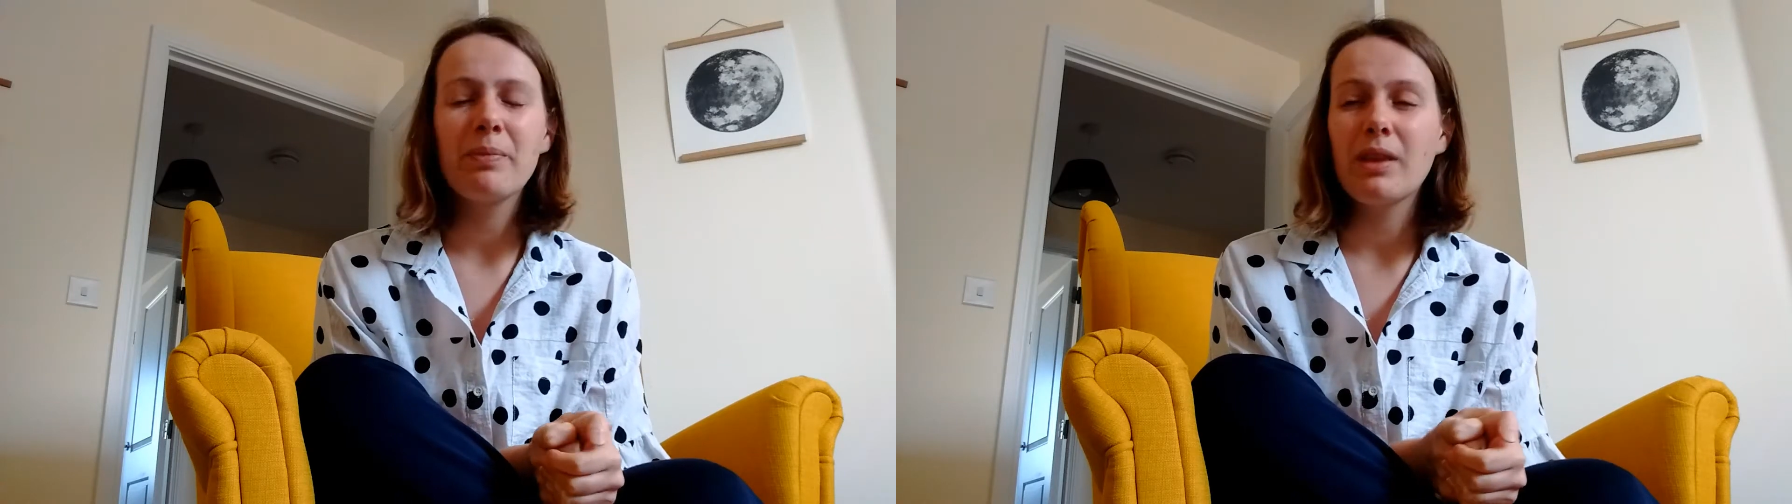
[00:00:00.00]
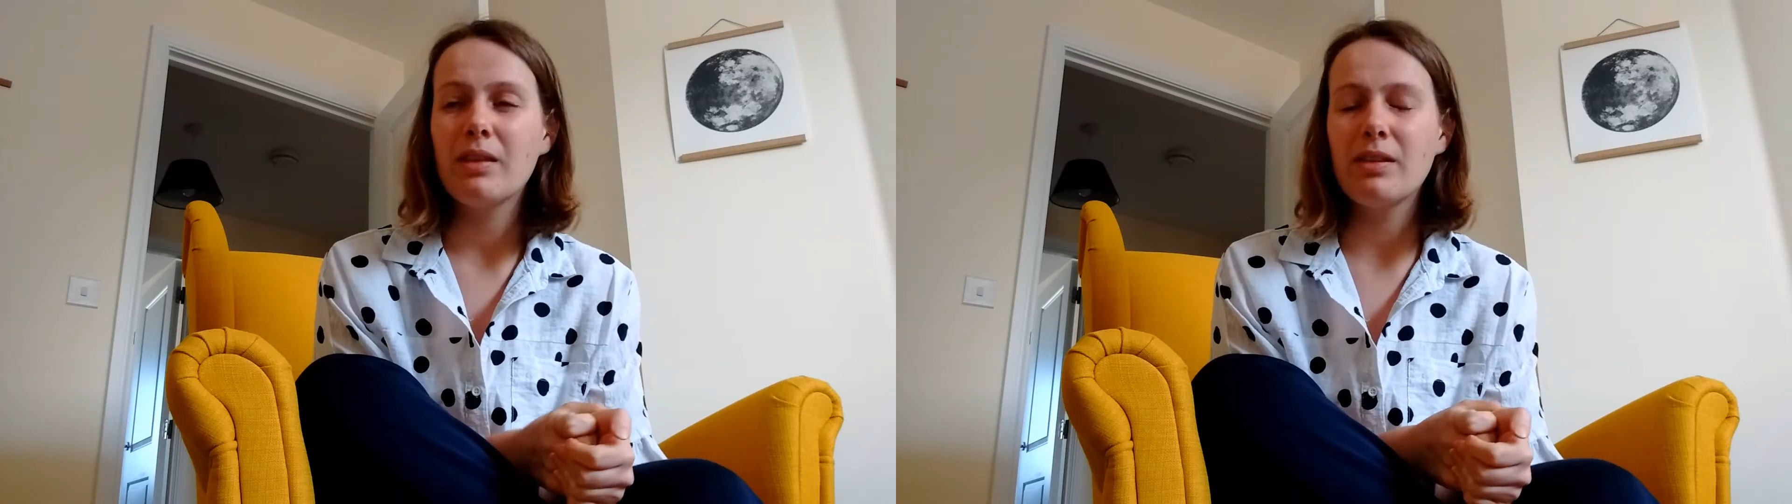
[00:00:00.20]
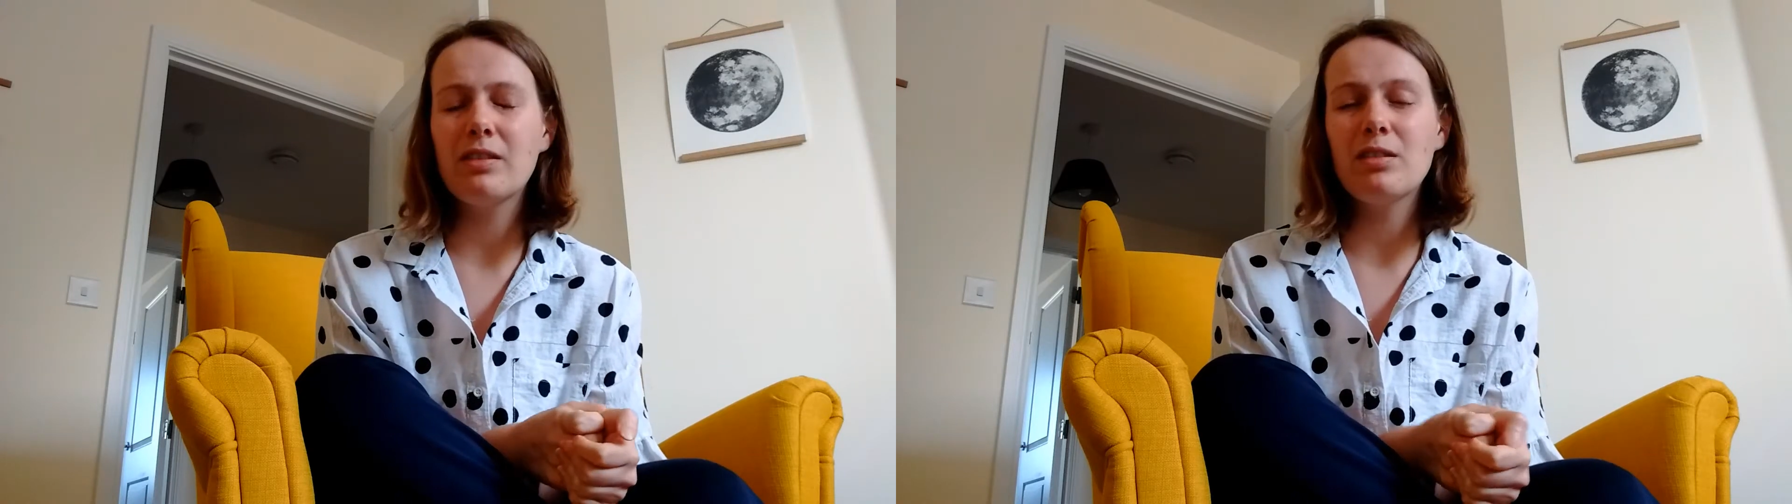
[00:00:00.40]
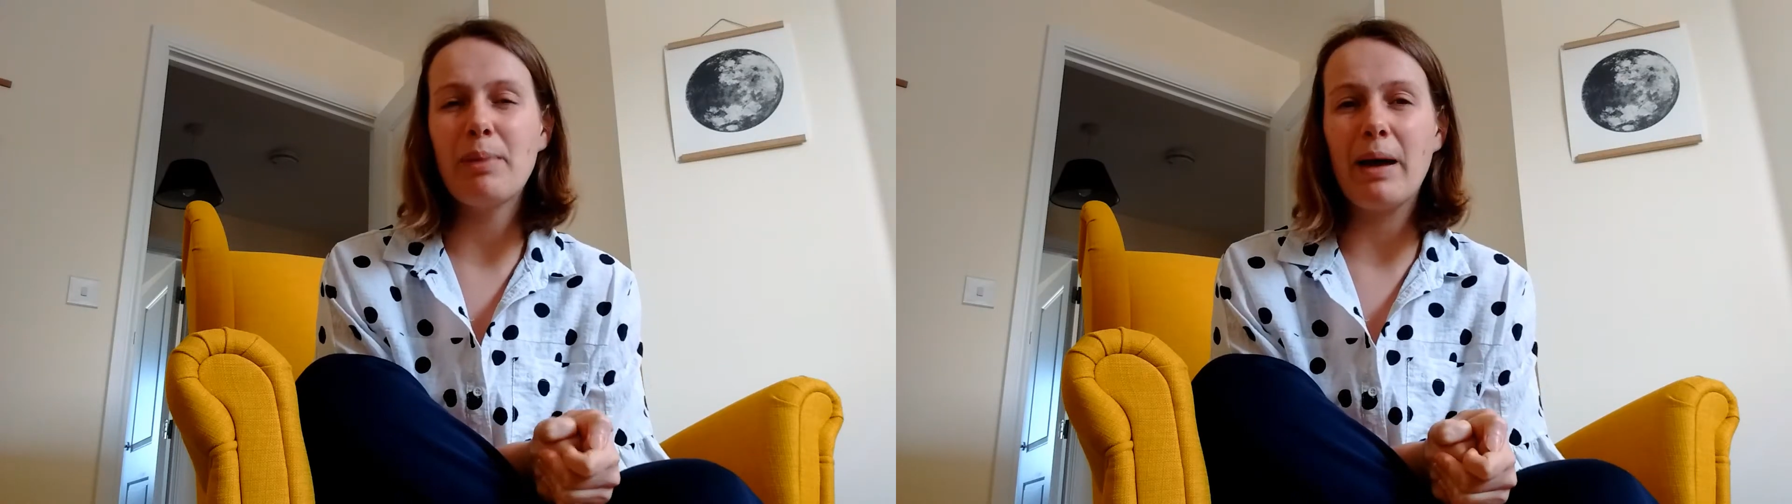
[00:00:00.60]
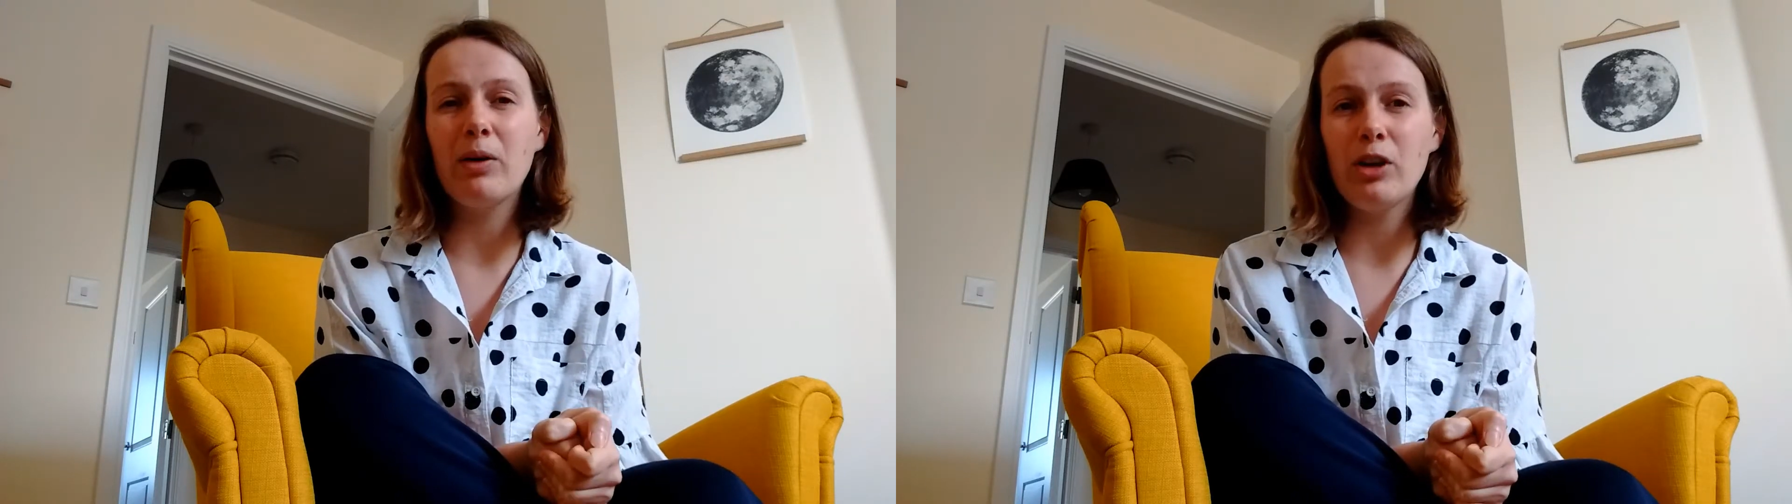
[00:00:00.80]
This is
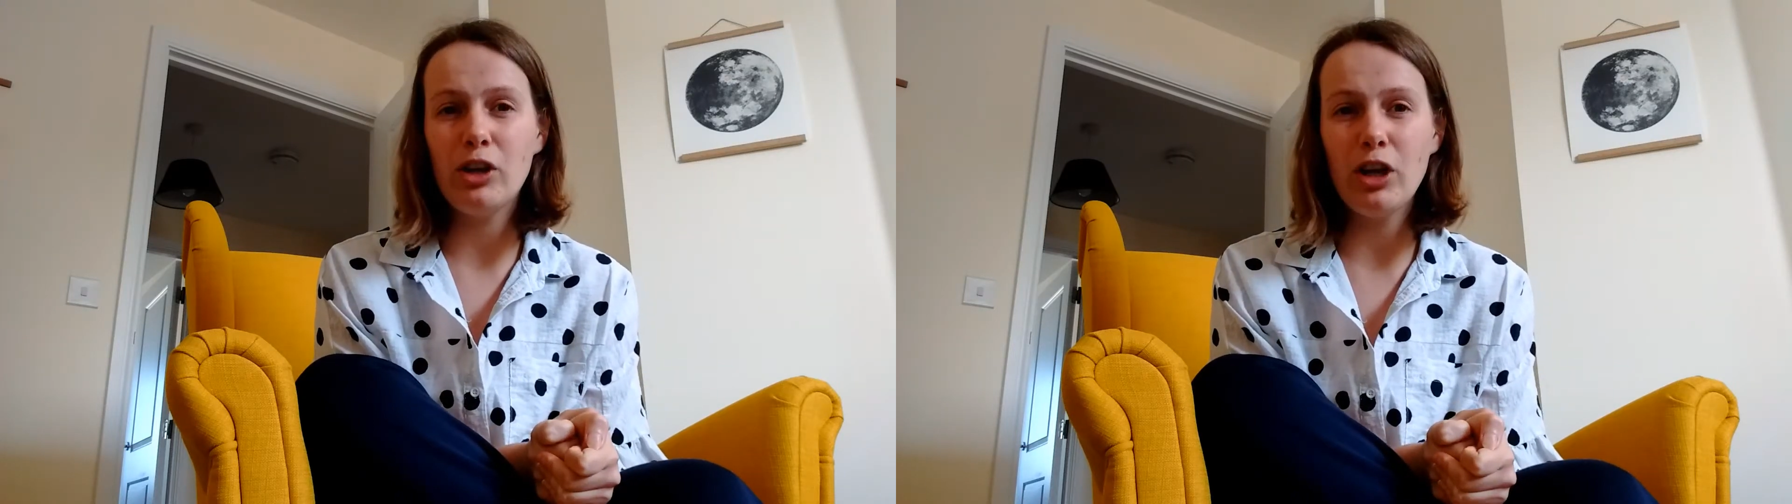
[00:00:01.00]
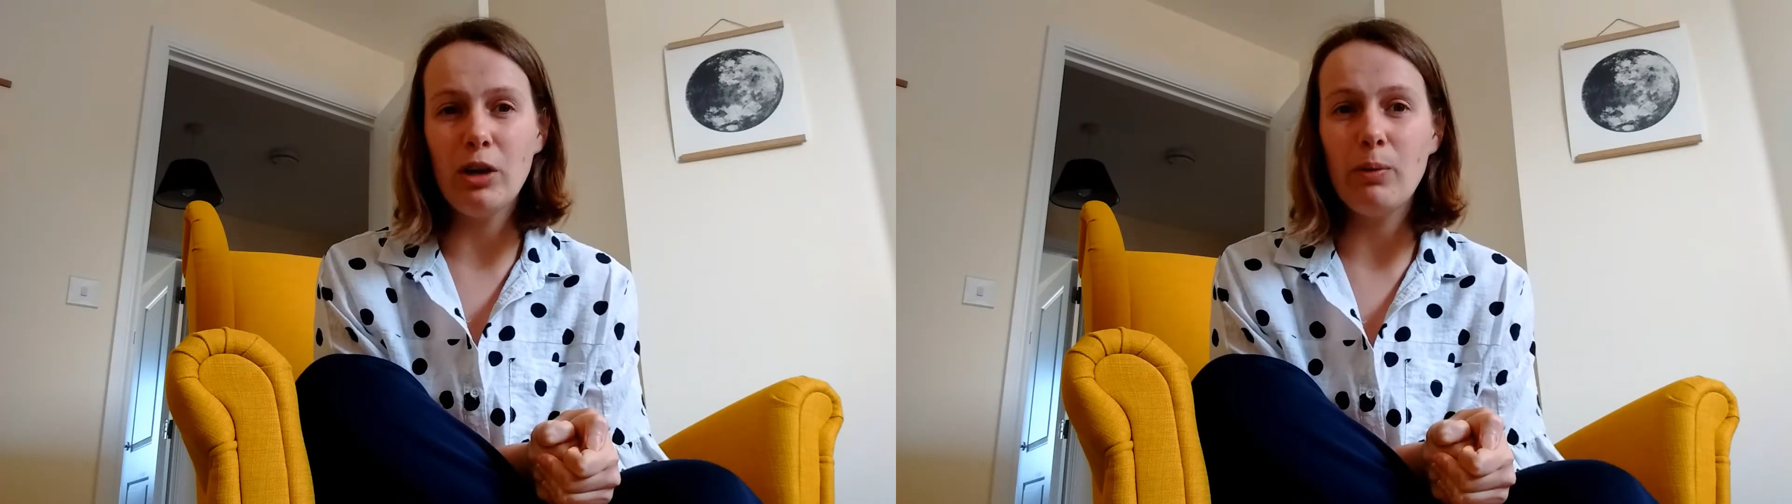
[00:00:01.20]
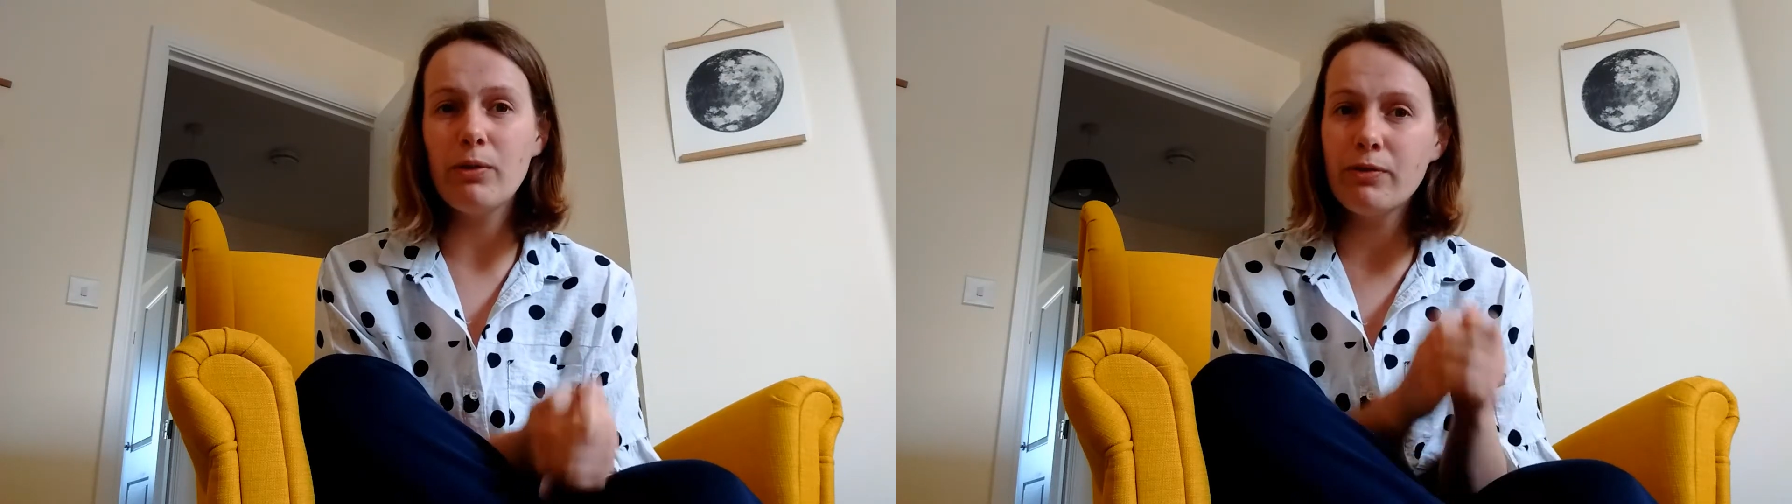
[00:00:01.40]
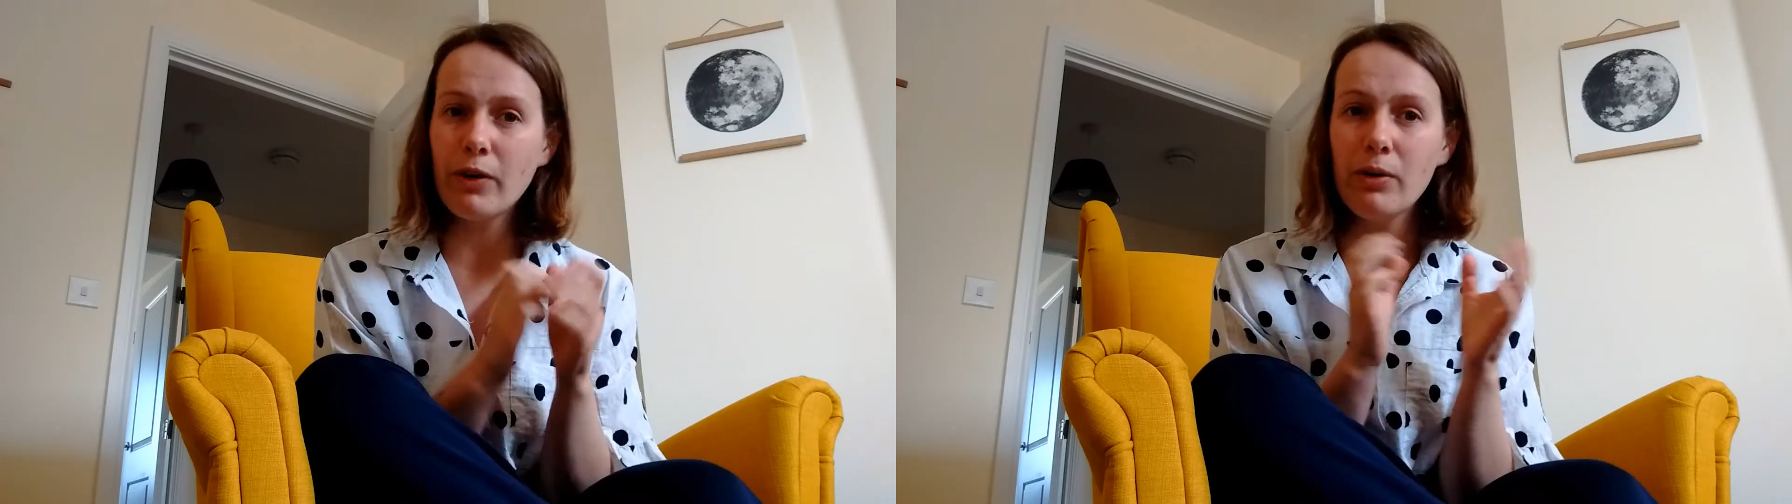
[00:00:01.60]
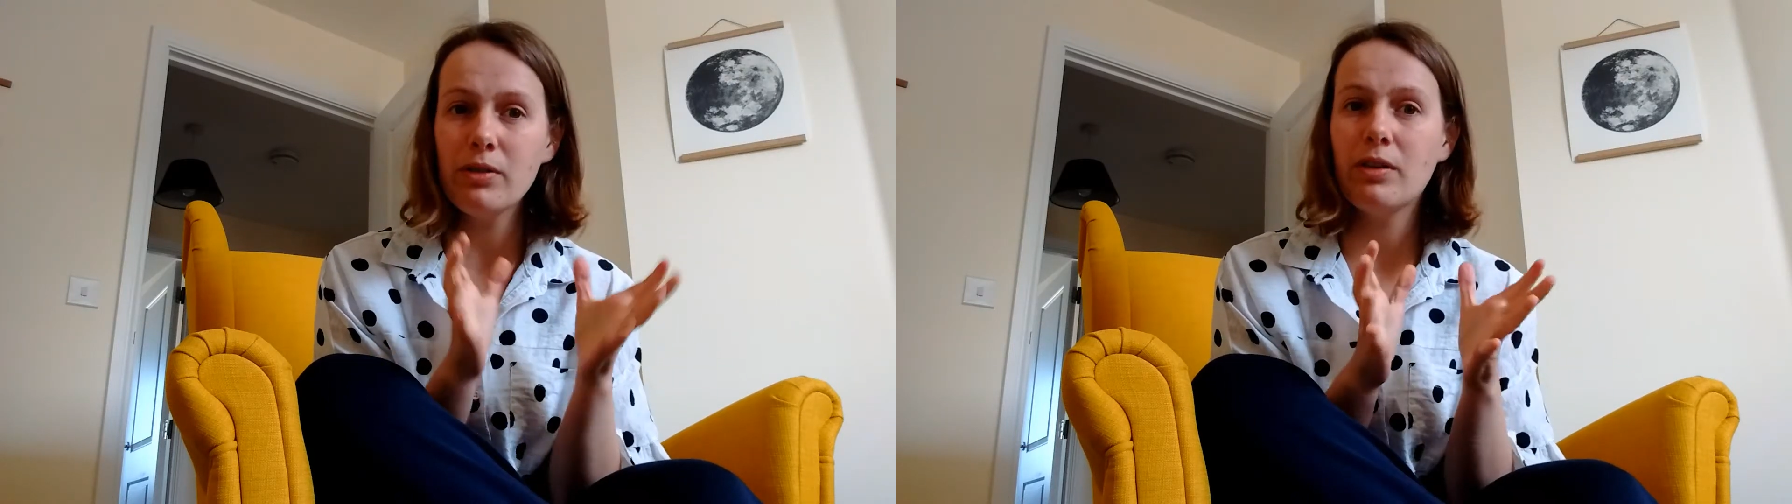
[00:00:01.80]
about you
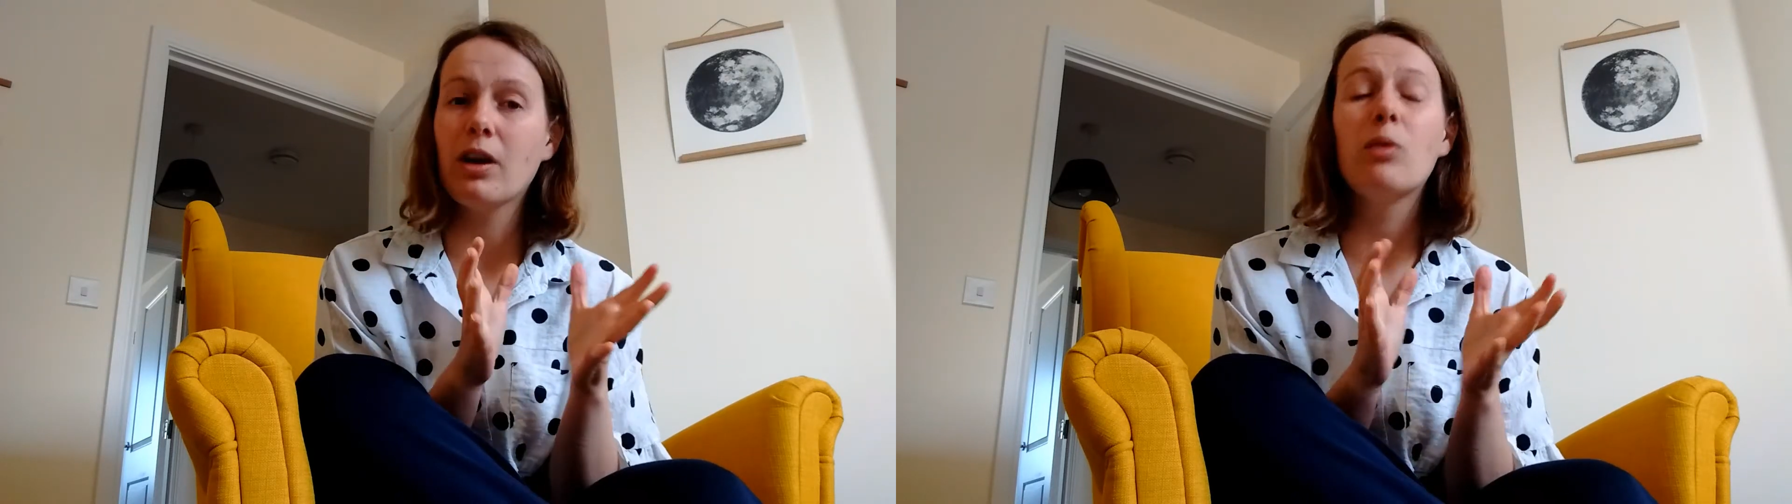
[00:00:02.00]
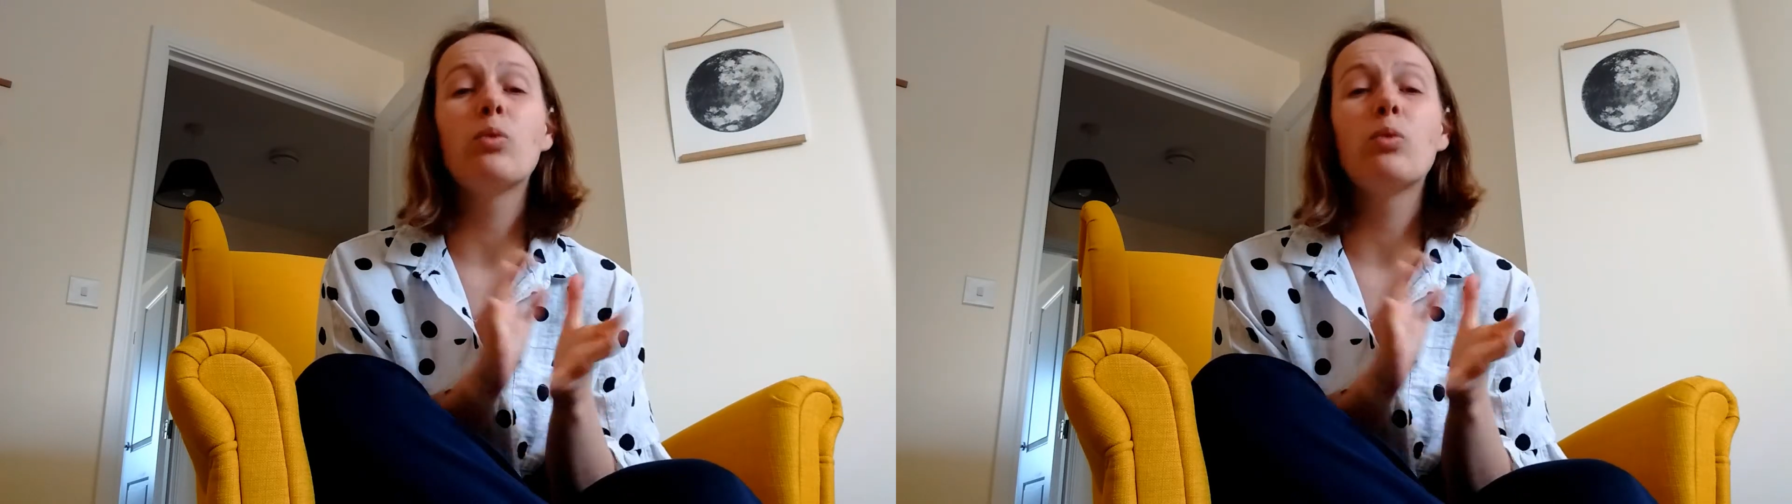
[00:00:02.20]
focusing on